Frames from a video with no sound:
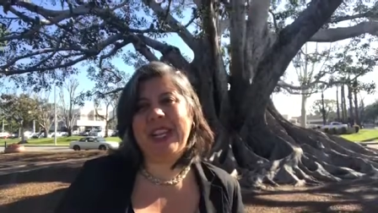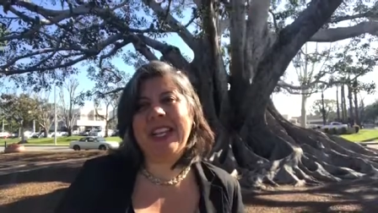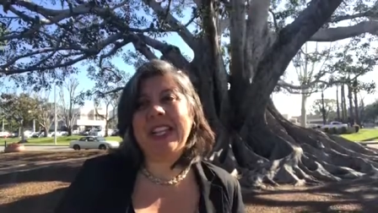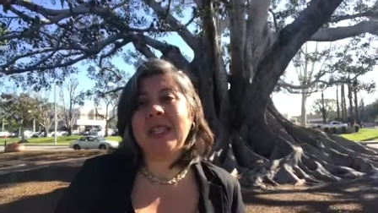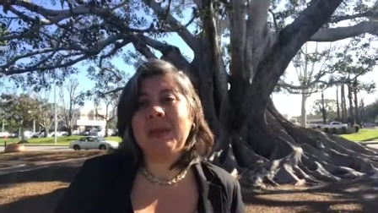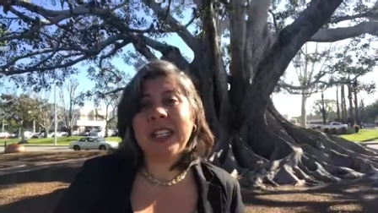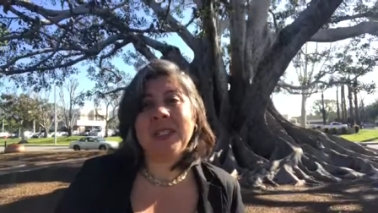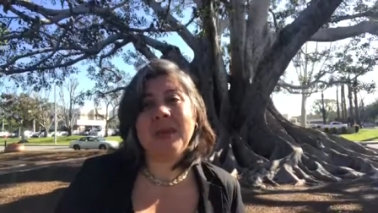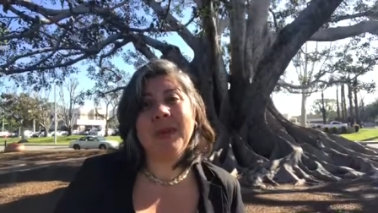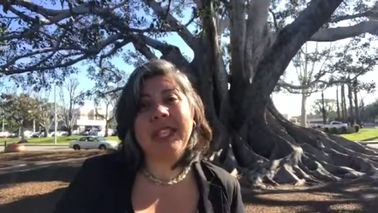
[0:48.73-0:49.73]
And that's
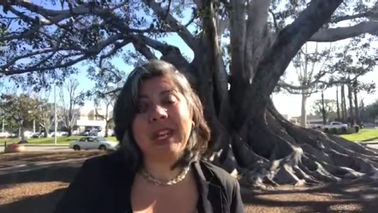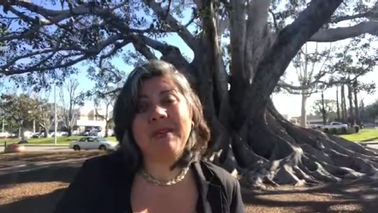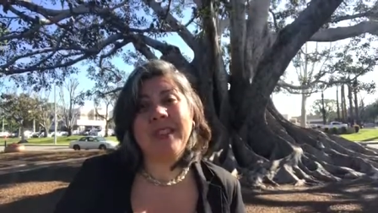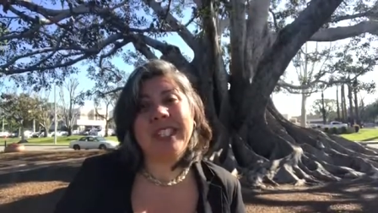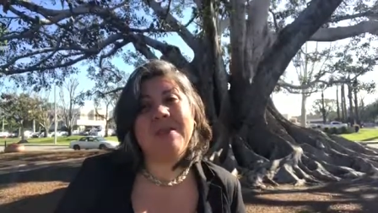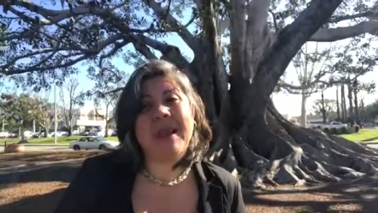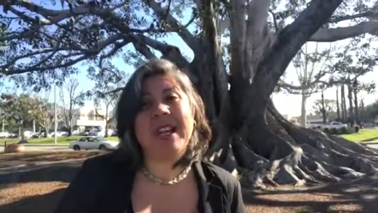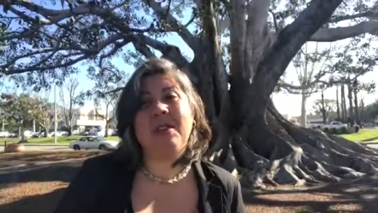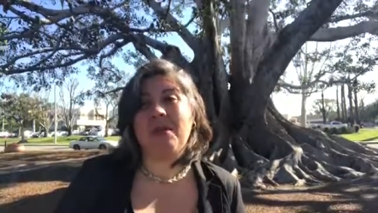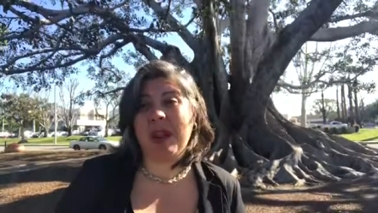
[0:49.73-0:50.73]
because we would come visit my
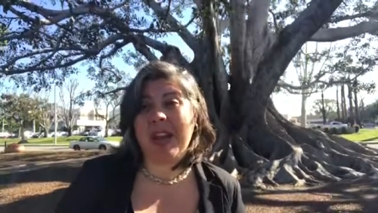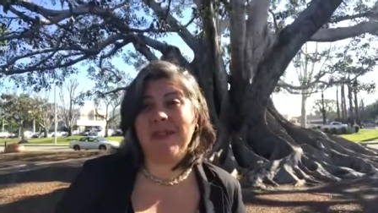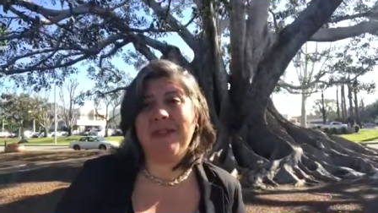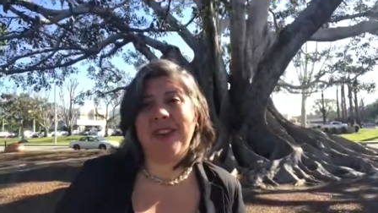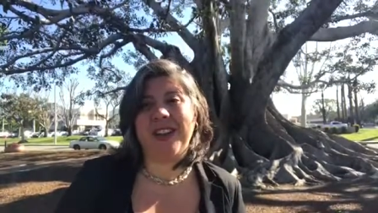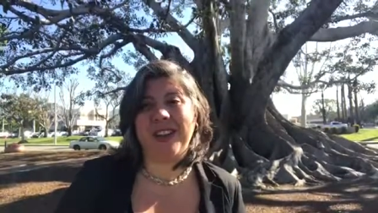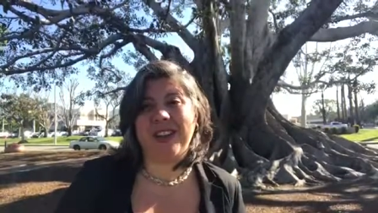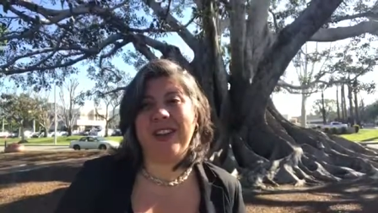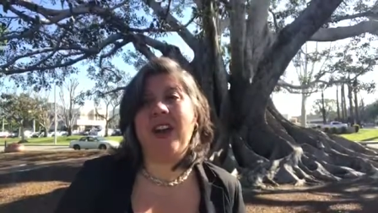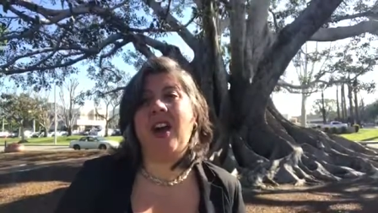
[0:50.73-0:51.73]

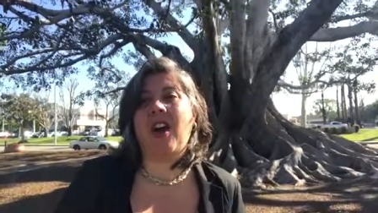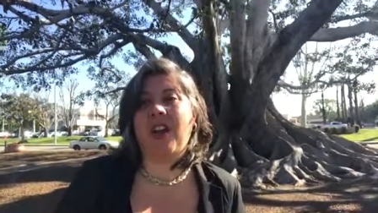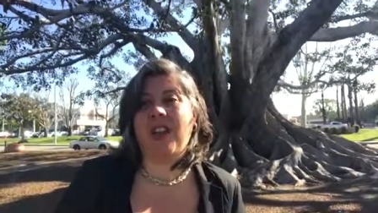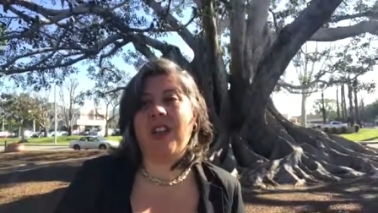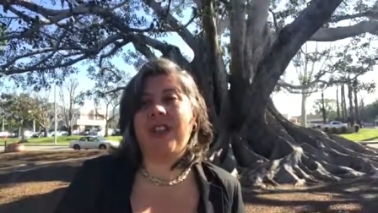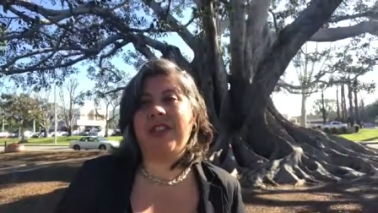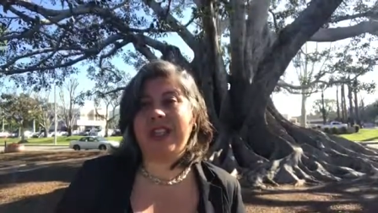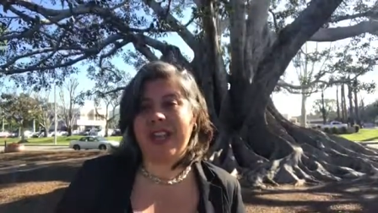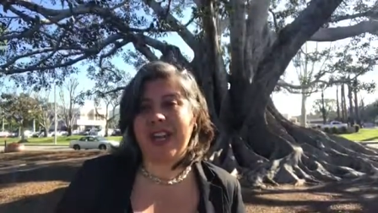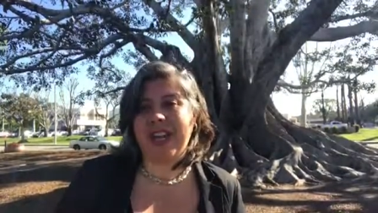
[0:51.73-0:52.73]
grandfather all the
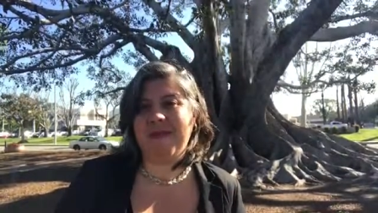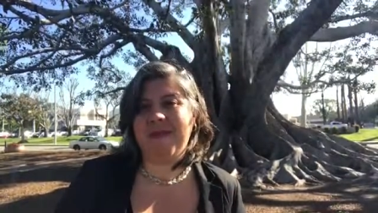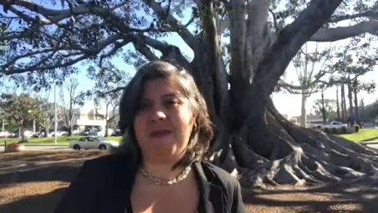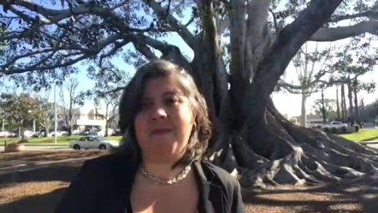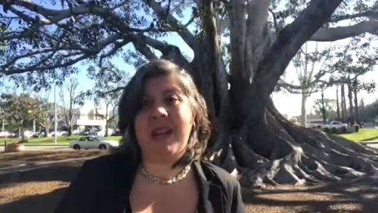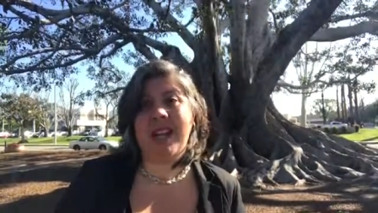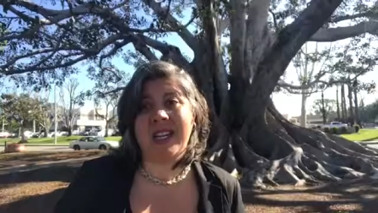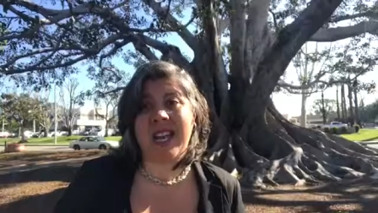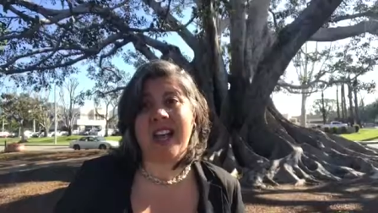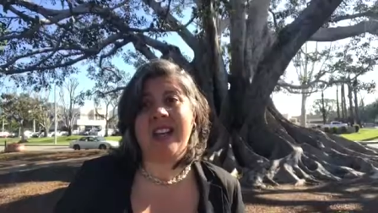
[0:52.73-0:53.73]
time. My
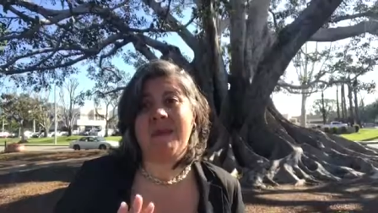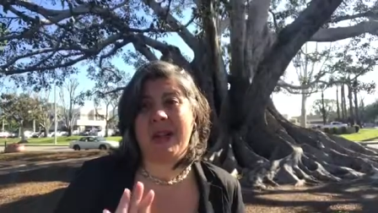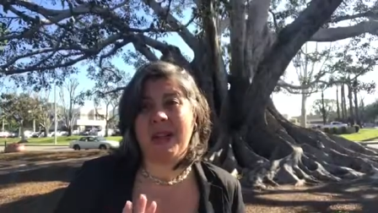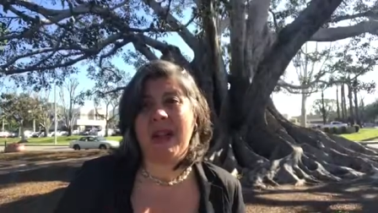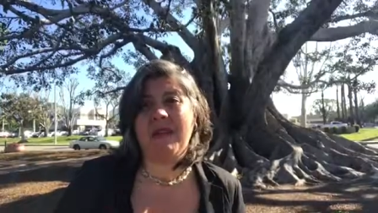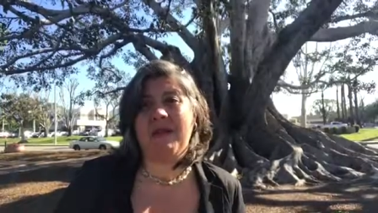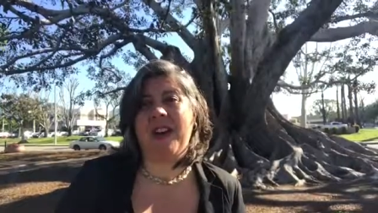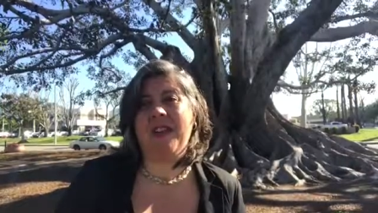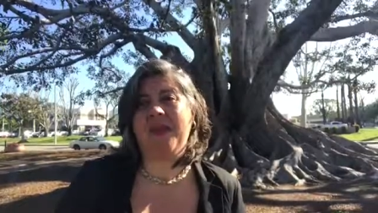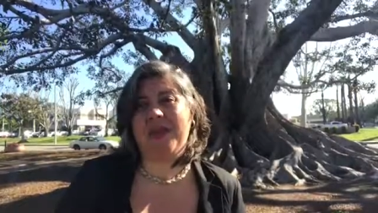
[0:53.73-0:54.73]
dad and my
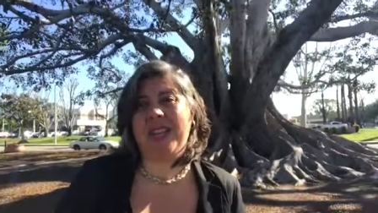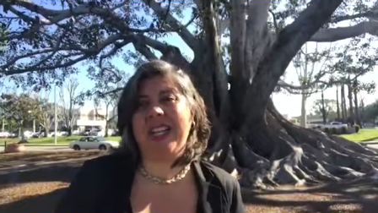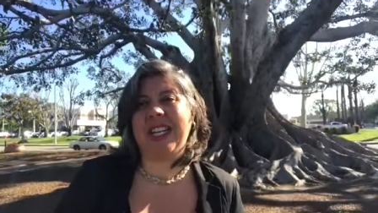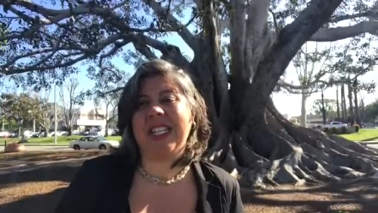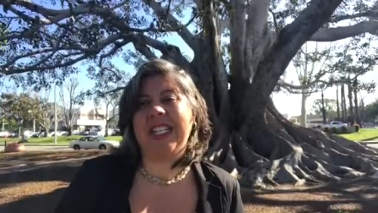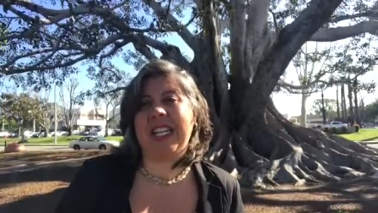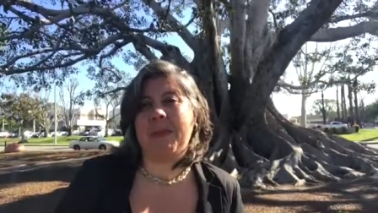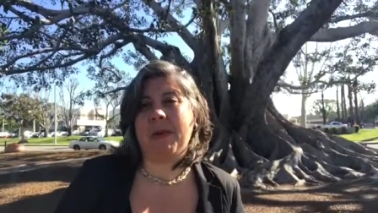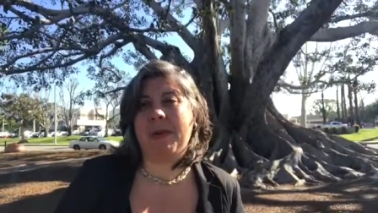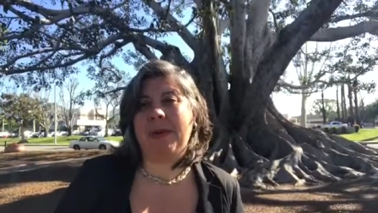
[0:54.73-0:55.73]
grandfather were like
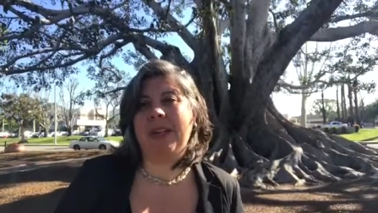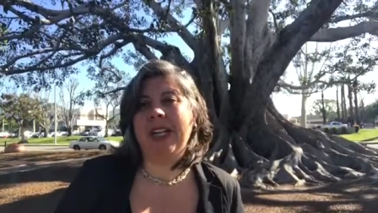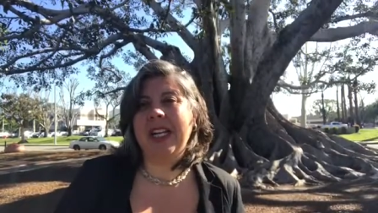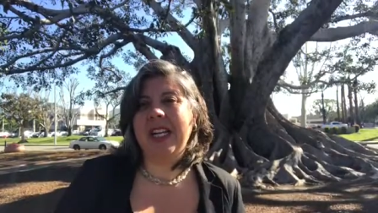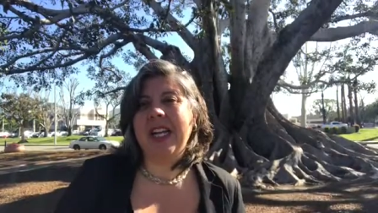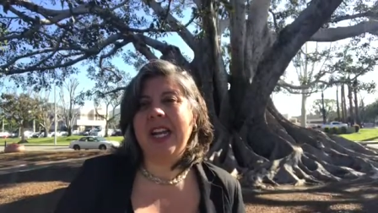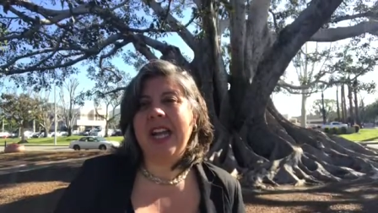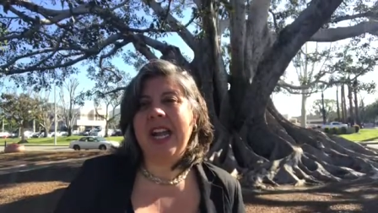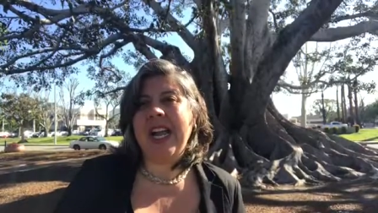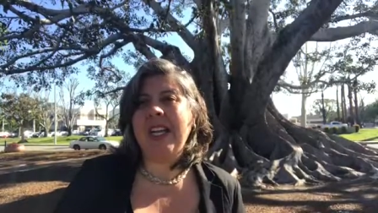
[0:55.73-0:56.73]
inseparable.
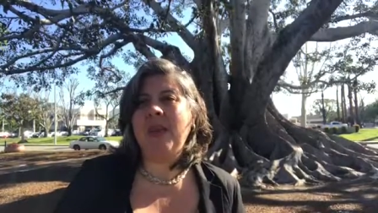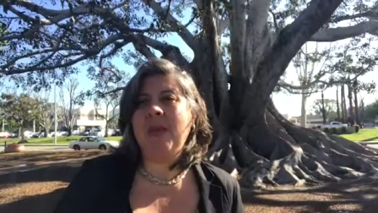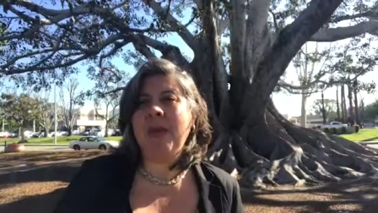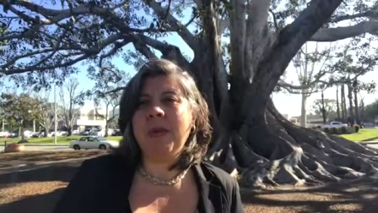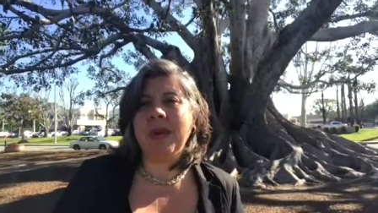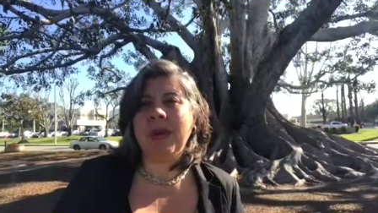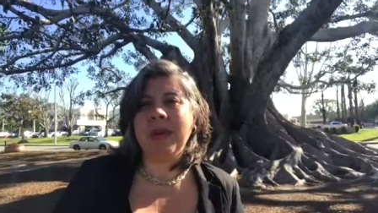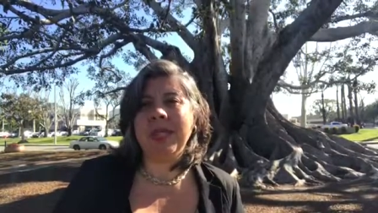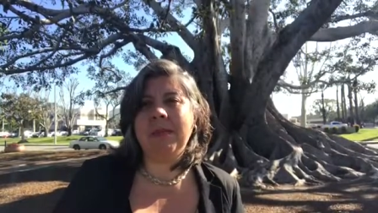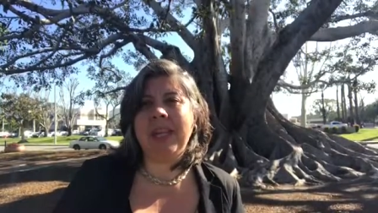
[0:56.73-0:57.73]
And we would
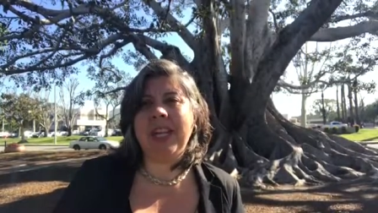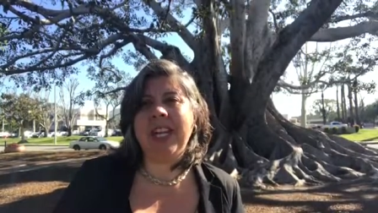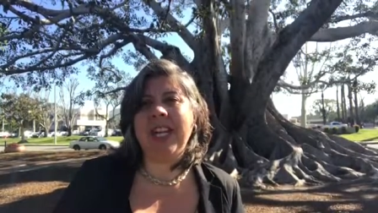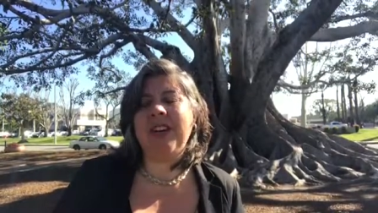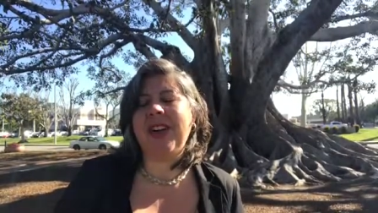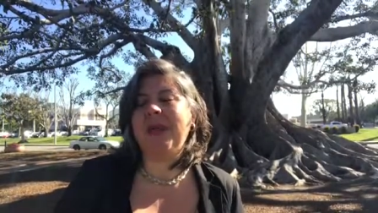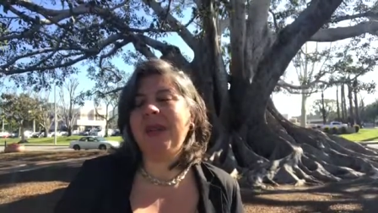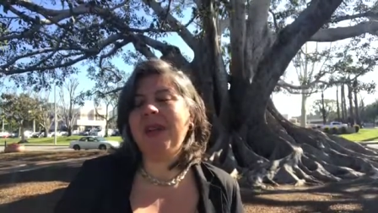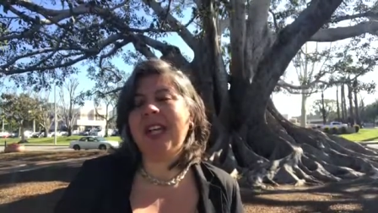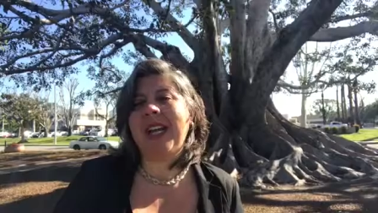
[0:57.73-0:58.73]
always be here and we
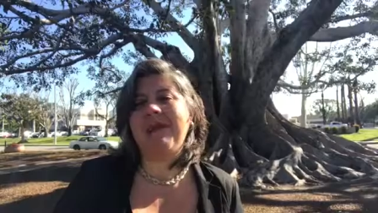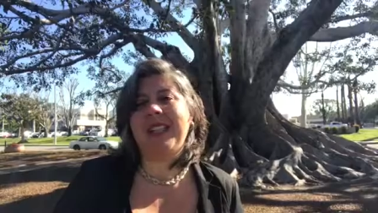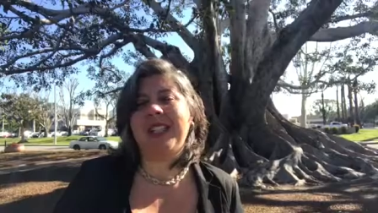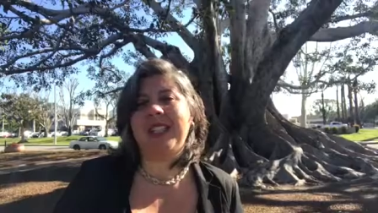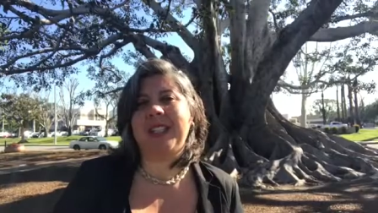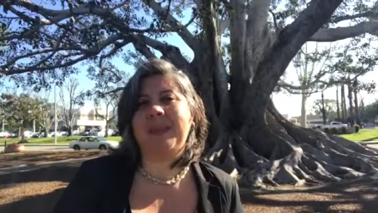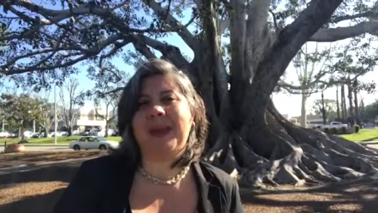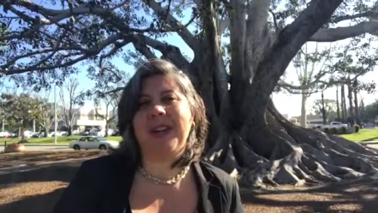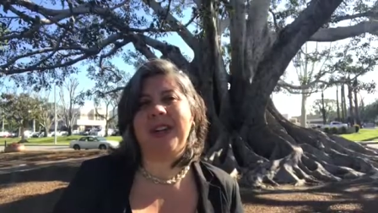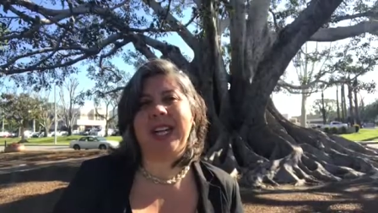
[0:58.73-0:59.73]
would come visit this
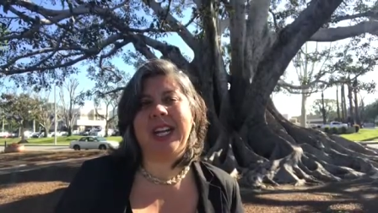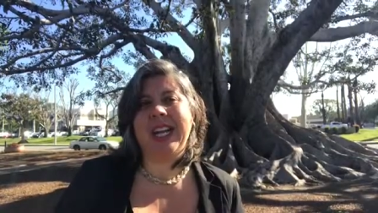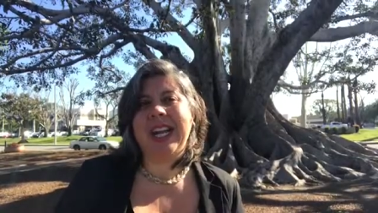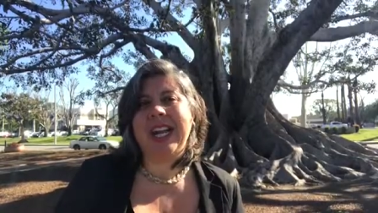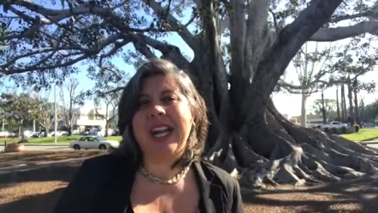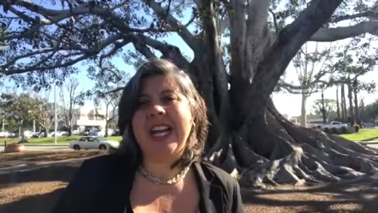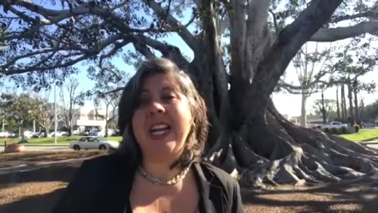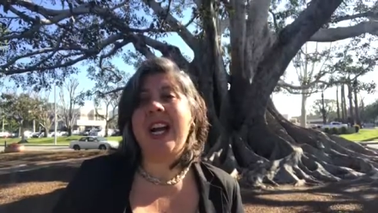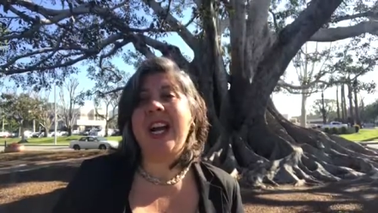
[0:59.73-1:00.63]
park and